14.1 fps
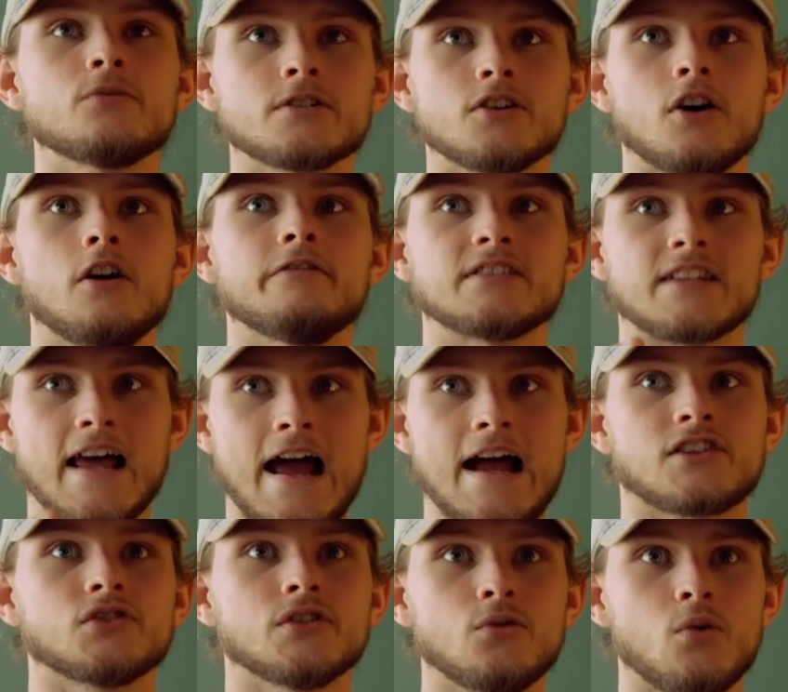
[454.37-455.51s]
Resolve is
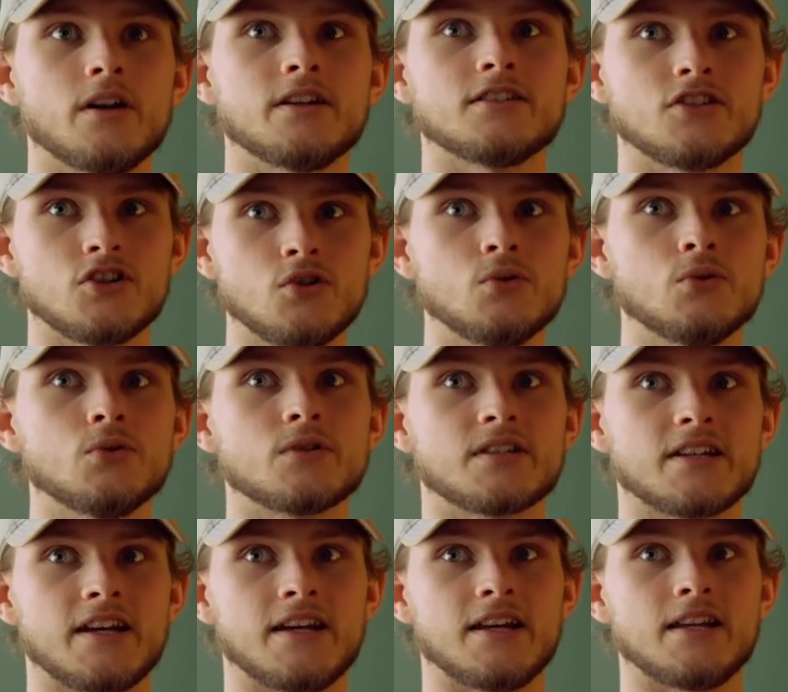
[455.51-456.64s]
actually what is
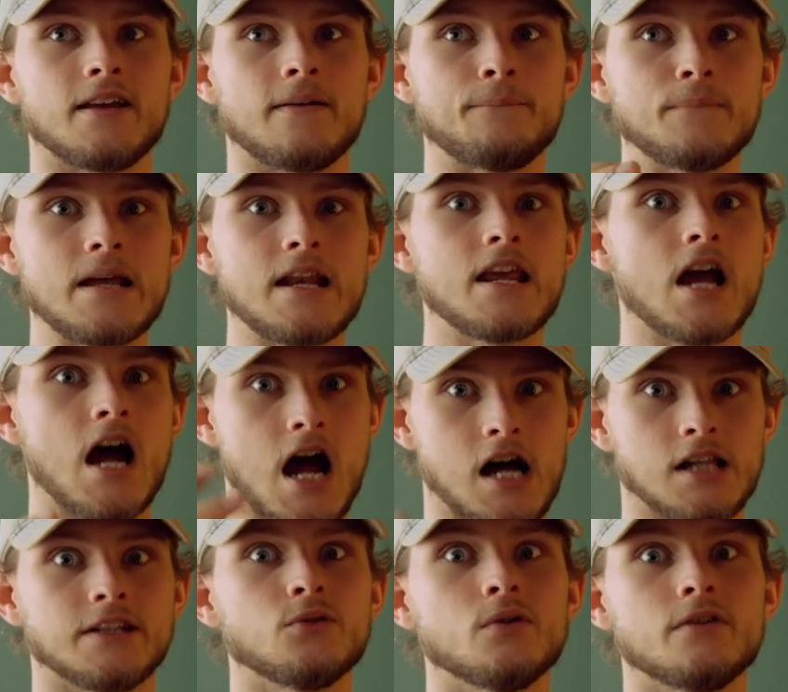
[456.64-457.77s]
used in many
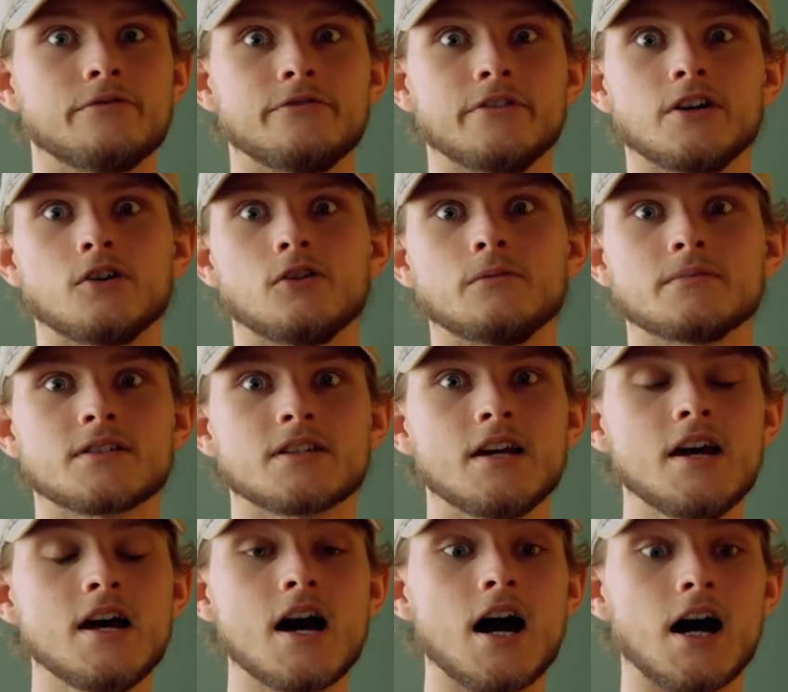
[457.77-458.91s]
Hollywood films,
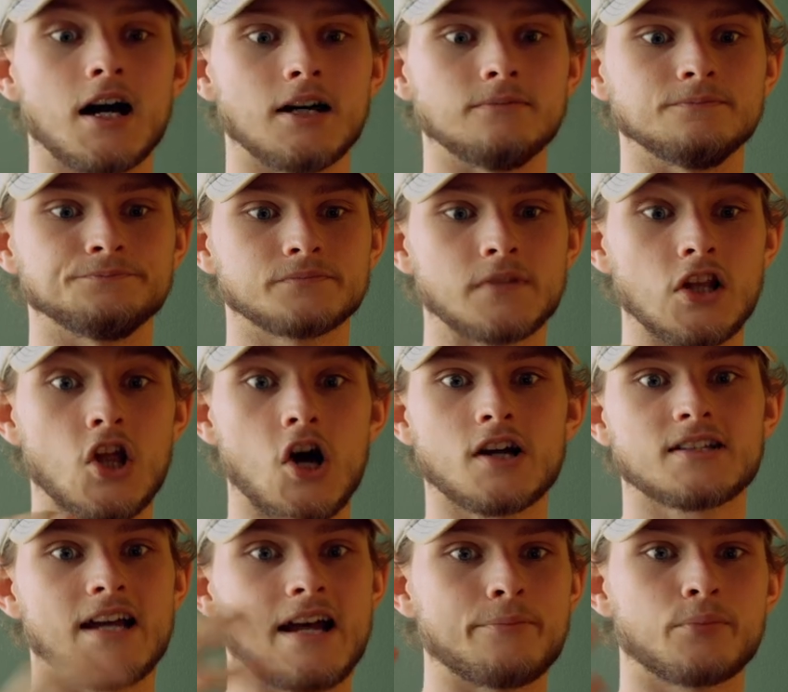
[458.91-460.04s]

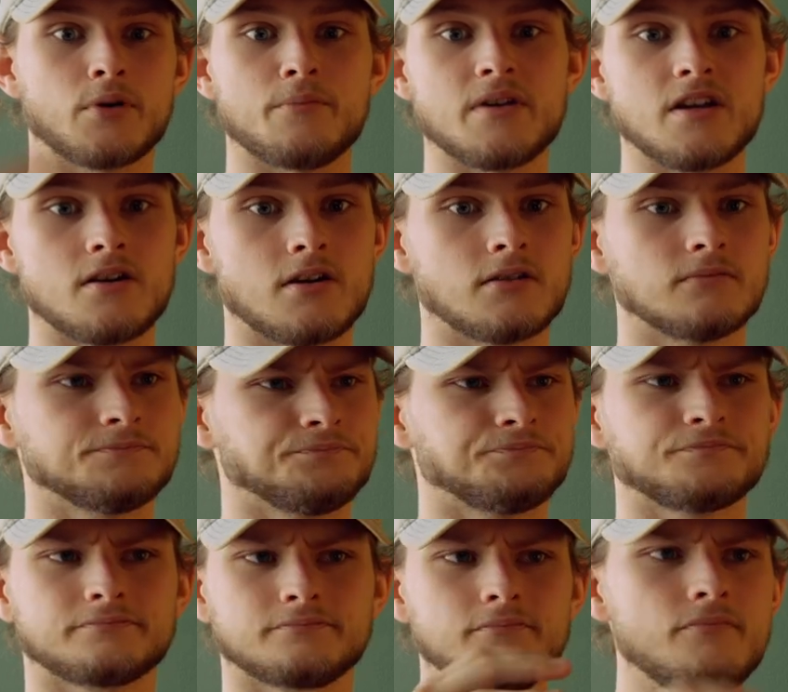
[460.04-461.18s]
alongside Premiere,
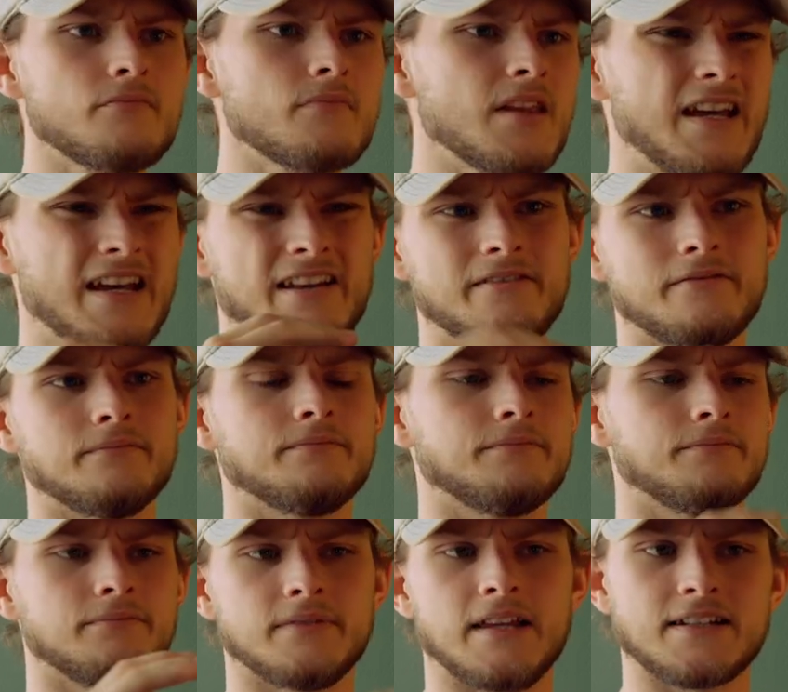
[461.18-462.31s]
and
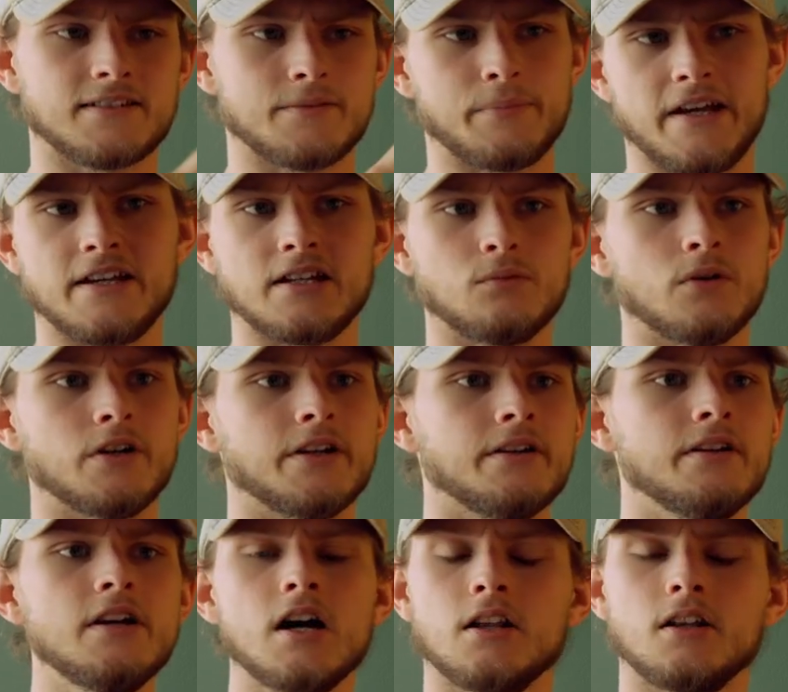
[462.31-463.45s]
that's a paid
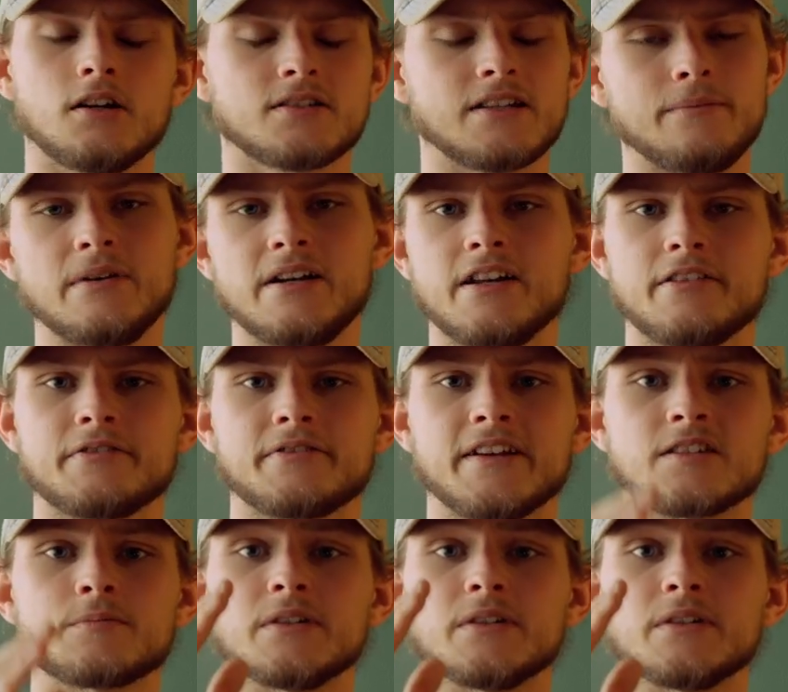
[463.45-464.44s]
one, alongside many other things.